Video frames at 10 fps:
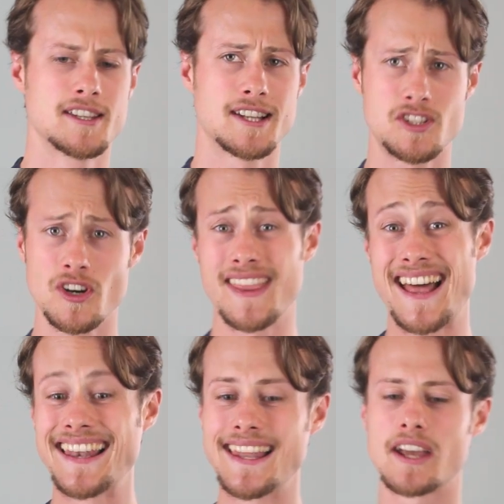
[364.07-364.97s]
So let's try
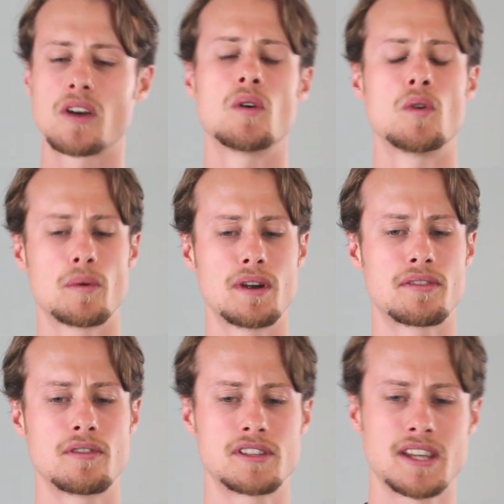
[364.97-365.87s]
that lick all the way
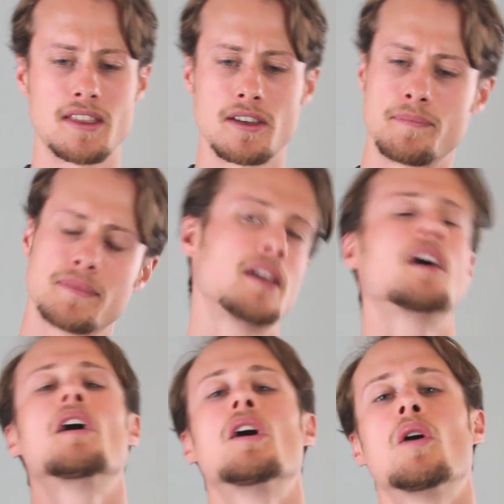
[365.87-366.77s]
through together.
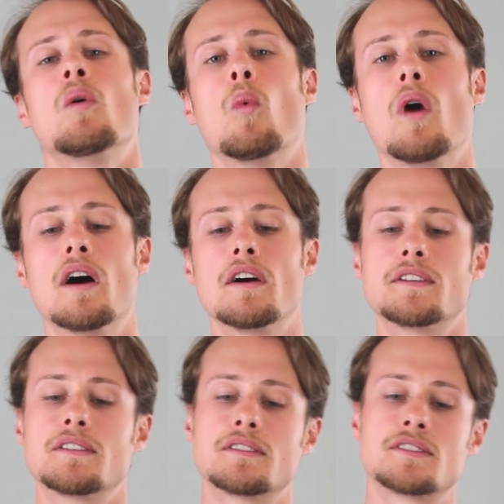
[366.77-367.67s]
1,
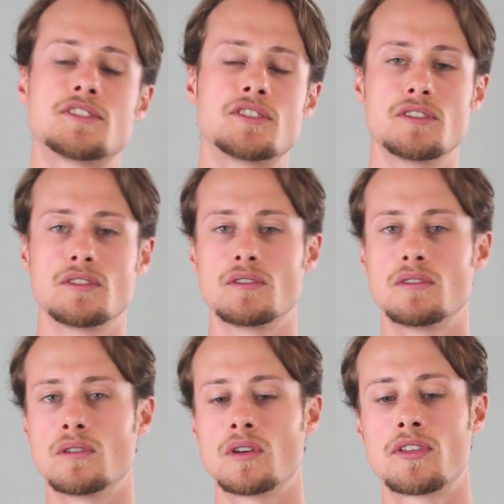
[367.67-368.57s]
2,
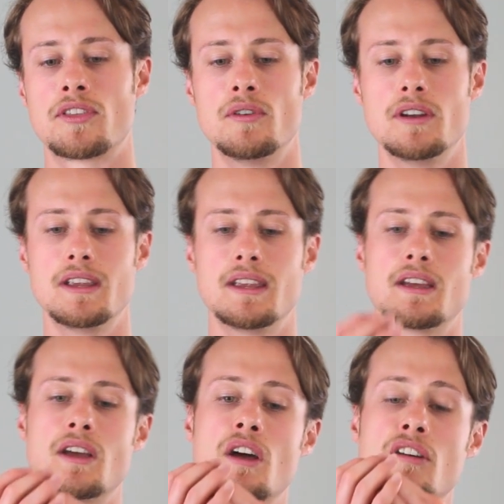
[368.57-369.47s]
3,
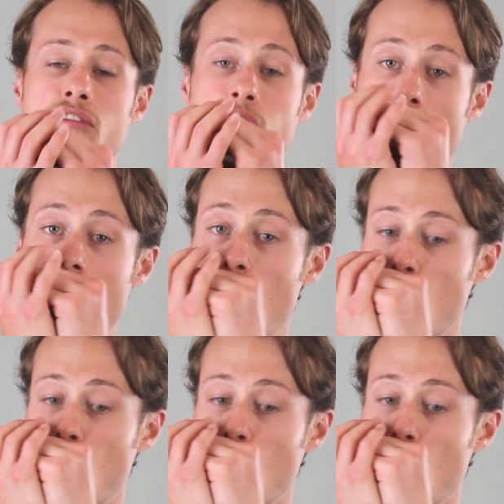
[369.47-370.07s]
4.